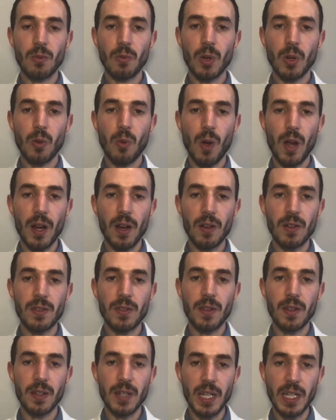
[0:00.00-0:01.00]
requires
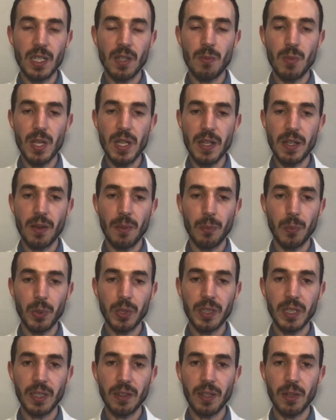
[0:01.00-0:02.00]
the need to be
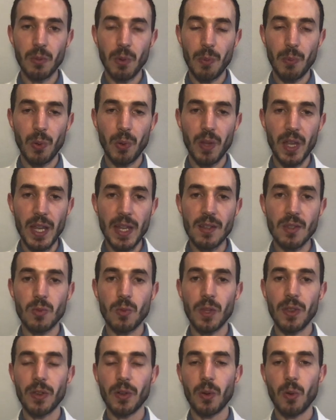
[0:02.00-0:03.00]
completely replaced
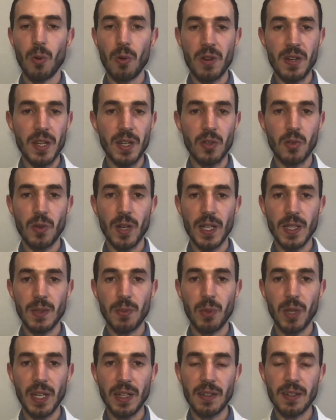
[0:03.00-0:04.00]
with a cornea
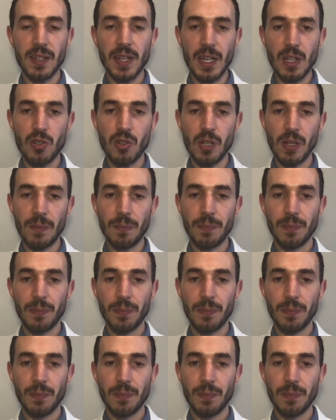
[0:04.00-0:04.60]
transplantation.